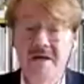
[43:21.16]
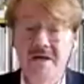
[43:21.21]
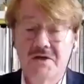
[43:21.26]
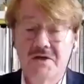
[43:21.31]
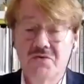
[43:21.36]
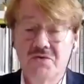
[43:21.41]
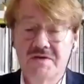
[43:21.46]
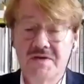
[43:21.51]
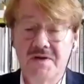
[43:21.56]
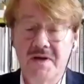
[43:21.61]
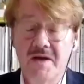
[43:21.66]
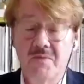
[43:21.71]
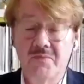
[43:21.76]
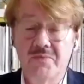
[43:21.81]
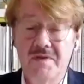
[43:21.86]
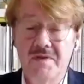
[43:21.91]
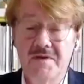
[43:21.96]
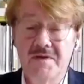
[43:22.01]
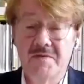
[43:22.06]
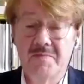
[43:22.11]
Yousra,
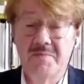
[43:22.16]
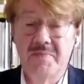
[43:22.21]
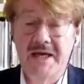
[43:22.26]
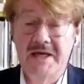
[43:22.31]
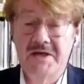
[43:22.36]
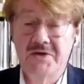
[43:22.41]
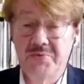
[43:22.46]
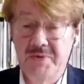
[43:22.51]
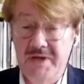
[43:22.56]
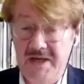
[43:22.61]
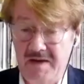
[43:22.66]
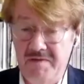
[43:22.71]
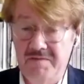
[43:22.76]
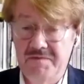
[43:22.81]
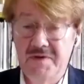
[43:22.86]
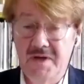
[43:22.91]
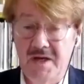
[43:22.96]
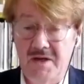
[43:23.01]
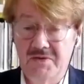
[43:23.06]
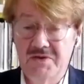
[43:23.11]
with the debate we have
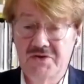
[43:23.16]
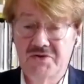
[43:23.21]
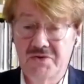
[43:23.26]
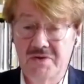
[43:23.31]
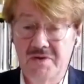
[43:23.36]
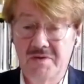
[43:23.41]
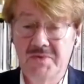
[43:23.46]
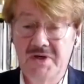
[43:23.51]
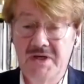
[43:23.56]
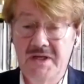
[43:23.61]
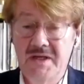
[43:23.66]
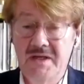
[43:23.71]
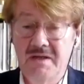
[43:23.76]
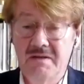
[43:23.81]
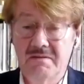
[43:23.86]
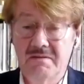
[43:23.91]
now in Germany?